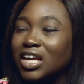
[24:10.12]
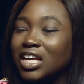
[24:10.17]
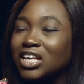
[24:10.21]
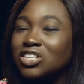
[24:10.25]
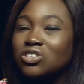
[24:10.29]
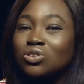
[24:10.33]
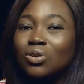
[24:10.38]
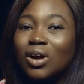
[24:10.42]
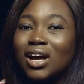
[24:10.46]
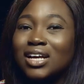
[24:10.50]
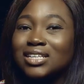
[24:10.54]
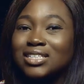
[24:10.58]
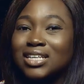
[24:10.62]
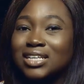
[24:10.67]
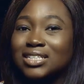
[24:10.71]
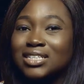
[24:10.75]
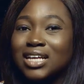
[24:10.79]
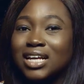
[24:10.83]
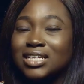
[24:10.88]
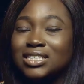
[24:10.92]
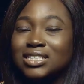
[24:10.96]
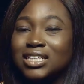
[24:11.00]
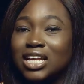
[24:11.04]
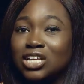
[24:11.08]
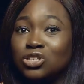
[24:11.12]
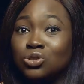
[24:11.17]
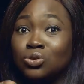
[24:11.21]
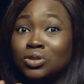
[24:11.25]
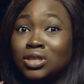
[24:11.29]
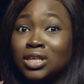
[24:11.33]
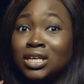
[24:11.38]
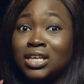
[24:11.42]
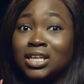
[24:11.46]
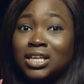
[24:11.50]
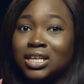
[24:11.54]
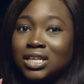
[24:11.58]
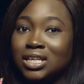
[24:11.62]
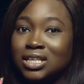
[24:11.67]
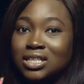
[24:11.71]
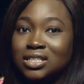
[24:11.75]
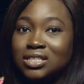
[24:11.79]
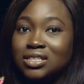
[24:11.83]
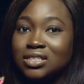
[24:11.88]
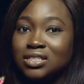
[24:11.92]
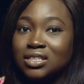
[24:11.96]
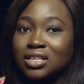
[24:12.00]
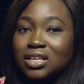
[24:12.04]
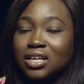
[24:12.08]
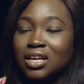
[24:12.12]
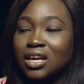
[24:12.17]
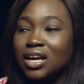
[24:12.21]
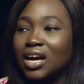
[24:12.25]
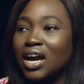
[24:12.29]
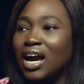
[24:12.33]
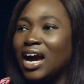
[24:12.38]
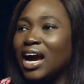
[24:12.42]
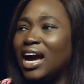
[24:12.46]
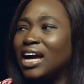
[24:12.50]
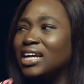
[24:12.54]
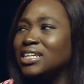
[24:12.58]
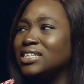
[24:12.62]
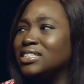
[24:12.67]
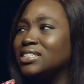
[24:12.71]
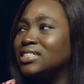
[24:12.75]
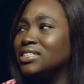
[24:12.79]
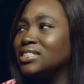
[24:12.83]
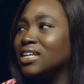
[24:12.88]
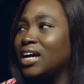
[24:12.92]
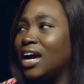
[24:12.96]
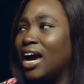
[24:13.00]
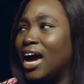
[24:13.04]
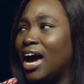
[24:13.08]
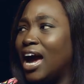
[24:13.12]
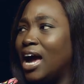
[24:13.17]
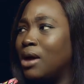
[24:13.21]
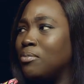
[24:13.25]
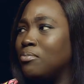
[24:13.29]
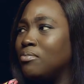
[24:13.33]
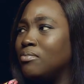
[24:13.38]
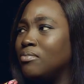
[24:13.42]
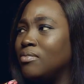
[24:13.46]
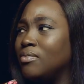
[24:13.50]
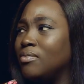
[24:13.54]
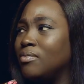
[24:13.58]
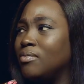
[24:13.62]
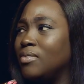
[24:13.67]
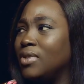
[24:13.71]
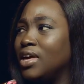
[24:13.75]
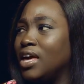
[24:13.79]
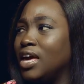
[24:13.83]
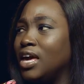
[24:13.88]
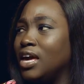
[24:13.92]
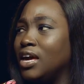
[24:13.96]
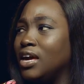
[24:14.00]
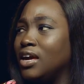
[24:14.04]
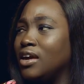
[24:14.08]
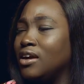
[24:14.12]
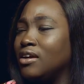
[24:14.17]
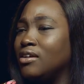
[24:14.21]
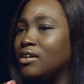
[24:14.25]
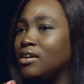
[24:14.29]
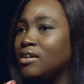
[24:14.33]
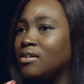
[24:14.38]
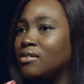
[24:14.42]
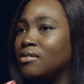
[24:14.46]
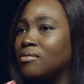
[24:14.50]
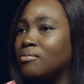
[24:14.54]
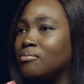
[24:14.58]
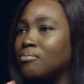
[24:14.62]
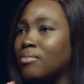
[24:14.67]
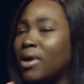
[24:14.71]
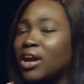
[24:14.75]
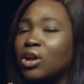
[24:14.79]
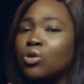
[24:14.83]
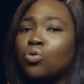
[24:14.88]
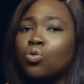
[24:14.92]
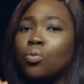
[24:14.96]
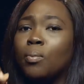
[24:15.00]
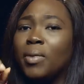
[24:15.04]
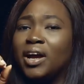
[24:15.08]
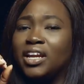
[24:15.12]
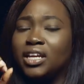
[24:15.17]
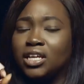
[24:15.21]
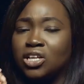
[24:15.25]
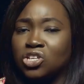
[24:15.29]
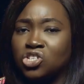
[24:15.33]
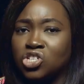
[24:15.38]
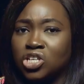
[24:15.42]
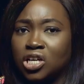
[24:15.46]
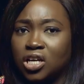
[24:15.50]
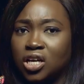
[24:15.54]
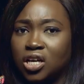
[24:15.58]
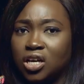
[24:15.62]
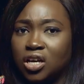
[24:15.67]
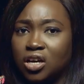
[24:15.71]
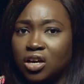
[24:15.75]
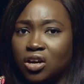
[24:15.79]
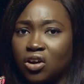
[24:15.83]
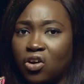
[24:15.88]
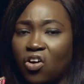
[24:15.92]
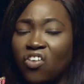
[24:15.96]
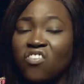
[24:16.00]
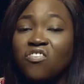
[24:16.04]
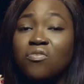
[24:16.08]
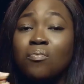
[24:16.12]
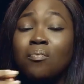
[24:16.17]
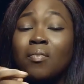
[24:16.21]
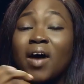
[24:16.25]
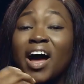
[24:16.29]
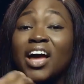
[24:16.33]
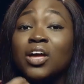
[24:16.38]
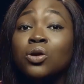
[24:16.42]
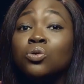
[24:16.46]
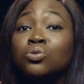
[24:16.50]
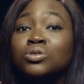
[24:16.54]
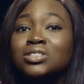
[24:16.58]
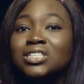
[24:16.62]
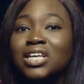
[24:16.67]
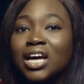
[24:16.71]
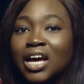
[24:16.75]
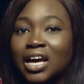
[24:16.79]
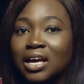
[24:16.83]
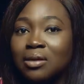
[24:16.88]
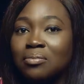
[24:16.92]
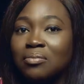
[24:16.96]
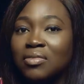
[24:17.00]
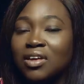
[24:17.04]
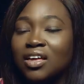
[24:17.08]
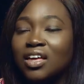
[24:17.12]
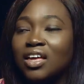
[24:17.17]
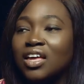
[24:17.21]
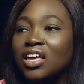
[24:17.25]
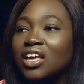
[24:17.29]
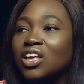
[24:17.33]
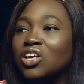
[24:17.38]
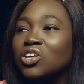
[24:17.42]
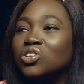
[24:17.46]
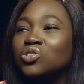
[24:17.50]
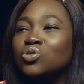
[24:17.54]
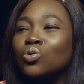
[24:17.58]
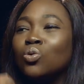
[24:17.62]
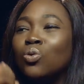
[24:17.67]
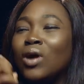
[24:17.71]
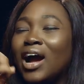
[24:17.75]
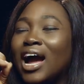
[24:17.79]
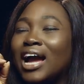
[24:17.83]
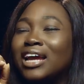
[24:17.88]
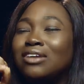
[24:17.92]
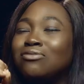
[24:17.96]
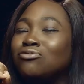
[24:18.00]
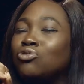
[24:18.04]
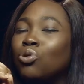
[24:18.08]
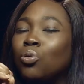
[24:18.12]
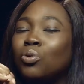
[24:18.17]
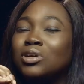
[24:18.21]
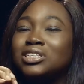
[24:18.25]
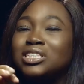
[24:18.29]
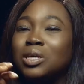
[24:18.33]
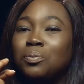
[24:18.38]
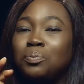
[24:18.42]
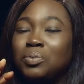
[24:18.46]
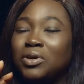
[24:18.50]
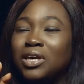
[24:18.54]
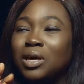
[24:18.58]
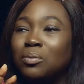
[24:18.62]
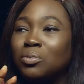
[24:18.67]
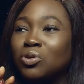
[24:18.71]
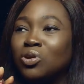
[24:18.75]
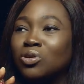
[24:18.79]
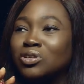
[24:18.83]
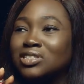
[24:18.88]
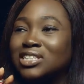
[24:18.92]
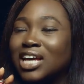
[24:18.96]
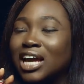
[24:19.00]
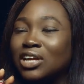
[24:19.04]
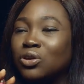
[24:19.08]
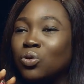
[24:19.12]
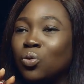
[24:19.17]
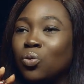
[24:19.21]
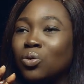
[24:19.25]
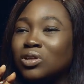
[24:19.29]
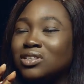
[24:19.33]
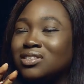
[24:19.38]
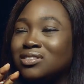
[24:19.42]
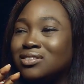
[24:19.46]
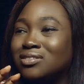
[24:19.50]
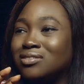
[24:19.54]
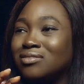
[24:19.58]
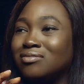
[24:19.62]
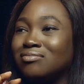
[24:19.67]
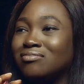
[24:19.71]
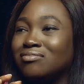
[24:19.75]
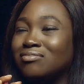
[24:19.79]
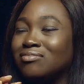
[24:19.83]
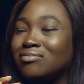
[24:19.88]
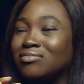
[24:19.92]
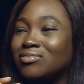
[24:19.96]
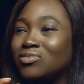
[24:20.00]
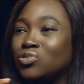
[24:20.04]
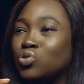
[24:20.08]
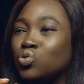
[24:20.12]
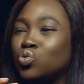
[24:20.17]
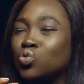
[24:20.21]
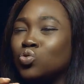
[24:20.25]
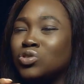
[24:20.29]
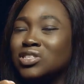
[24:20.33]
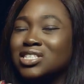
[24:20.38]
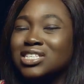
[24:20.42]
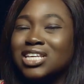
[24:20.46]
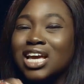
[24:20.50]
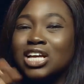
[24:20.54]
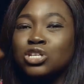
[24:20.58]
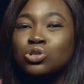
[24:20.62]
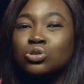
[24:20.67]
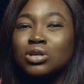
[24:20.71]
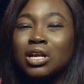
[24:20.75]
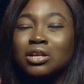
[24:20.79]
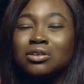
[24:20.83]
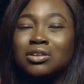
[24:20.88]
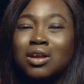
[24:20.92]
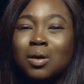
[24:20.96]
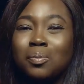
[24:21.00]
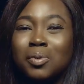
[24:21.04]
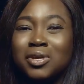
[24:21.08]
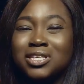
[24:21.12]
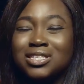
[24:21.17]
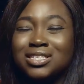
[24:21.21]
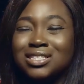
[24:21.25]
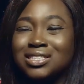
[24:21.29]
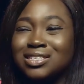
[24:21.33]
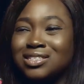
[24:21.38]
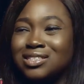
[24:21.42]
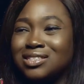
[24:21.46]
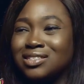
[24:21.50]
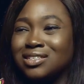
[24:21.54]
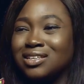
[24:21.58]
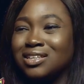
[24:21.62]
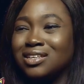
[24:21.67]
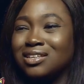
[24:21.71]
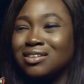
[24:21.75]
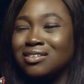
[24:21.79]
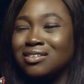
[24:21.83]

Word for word: it's not as exciting as you think it is. And I'm a micromanager of my own time. So I don't want a PA because I don't want to schedule another person's